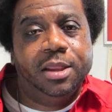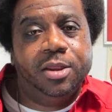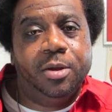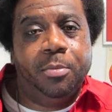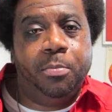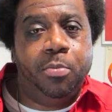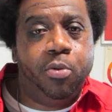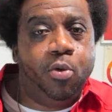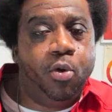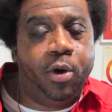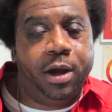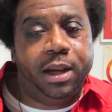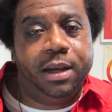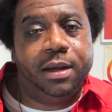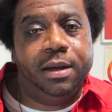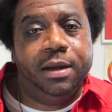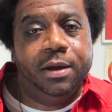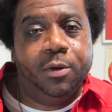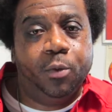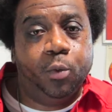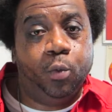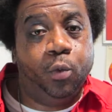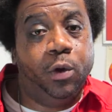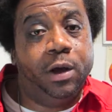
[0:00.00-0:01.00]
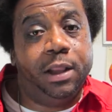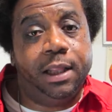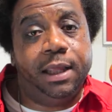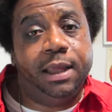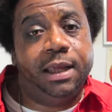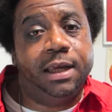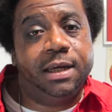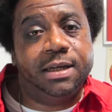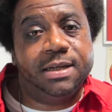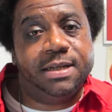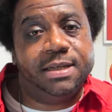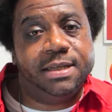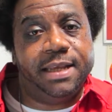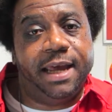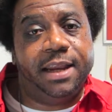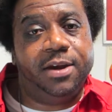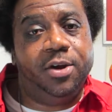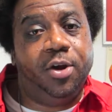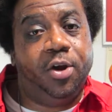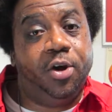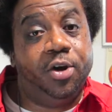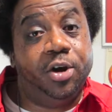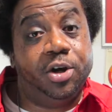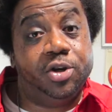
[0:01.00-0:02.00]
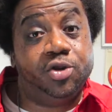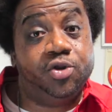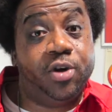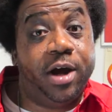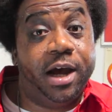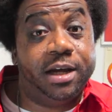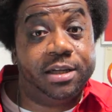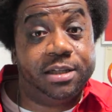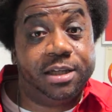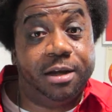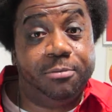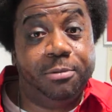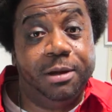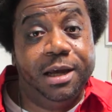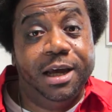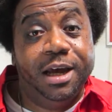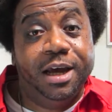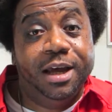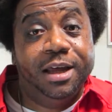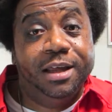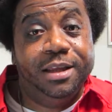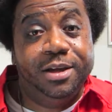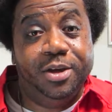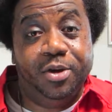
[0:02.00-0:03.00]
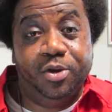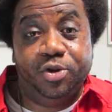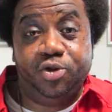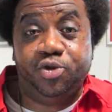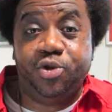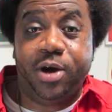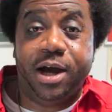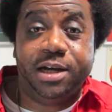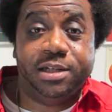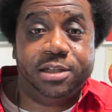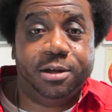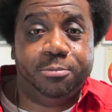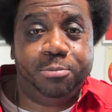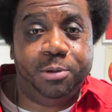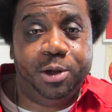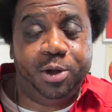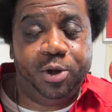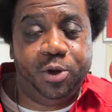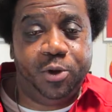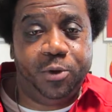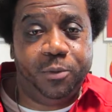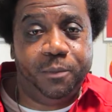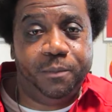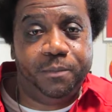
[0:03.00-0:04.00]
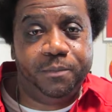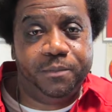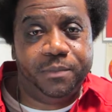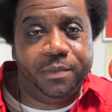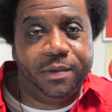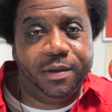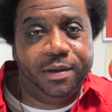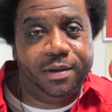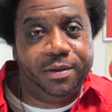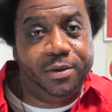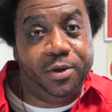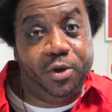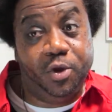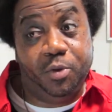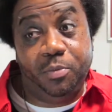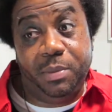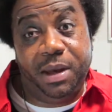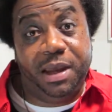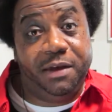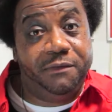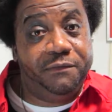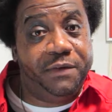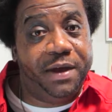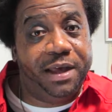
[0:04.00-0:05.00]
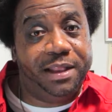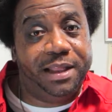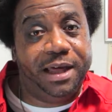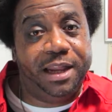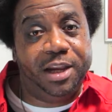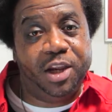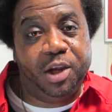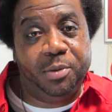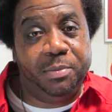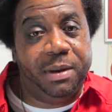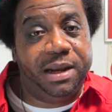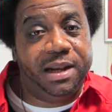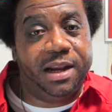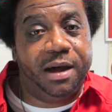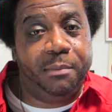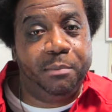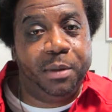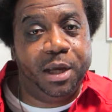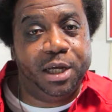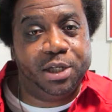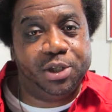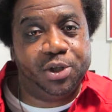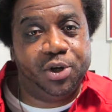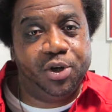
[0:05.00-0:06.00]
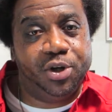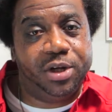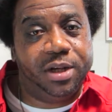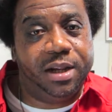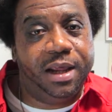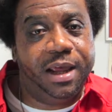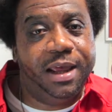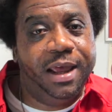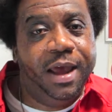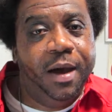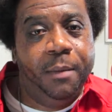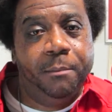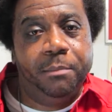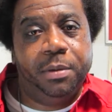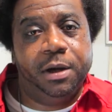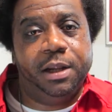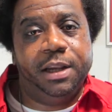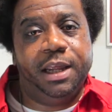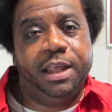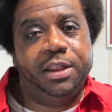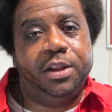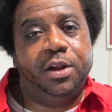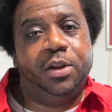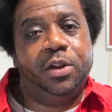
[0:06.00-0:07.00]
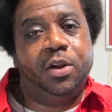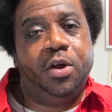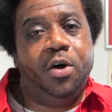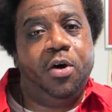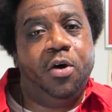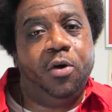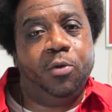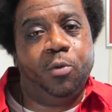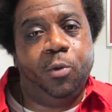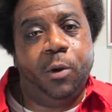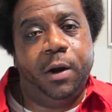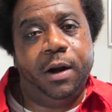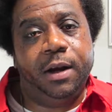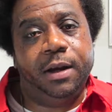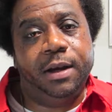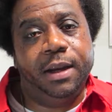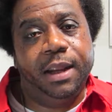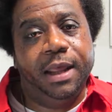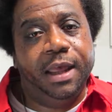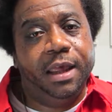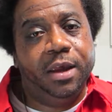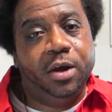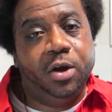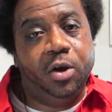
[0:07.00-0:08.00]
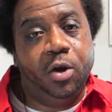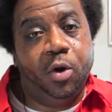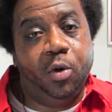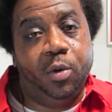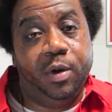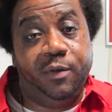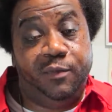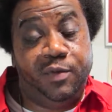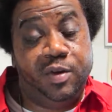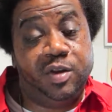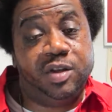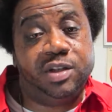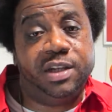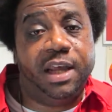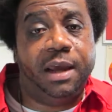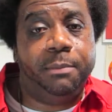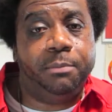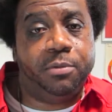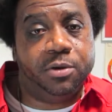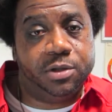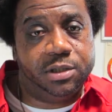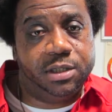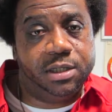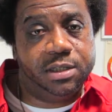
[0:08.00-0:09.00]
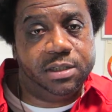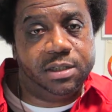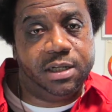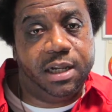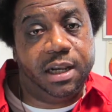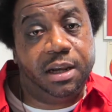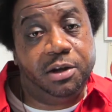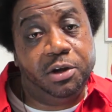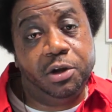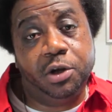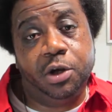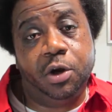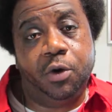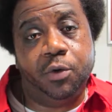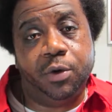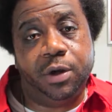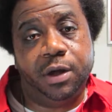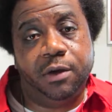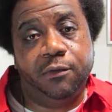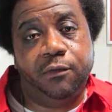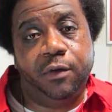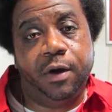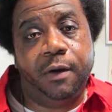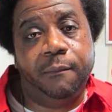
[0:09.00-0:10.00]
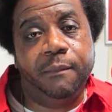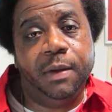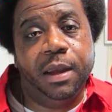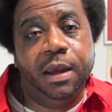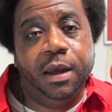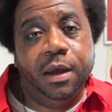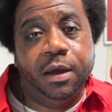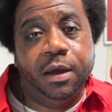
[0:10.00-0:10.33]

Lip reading: the point really is that you're going to try something new. You may fail at it, you may not be as good at it, but in the long run, if you stay persistent and you don't give up,